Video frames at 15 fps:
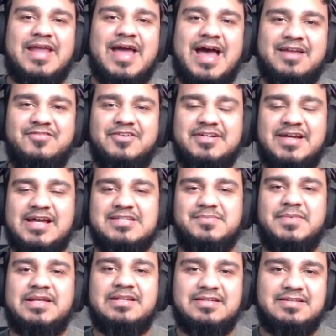
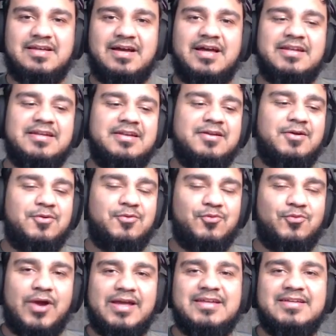advertisement done
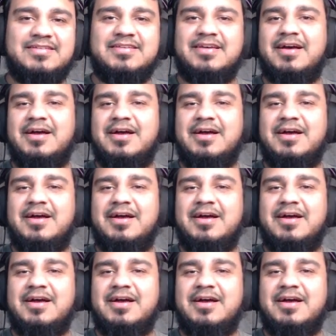right.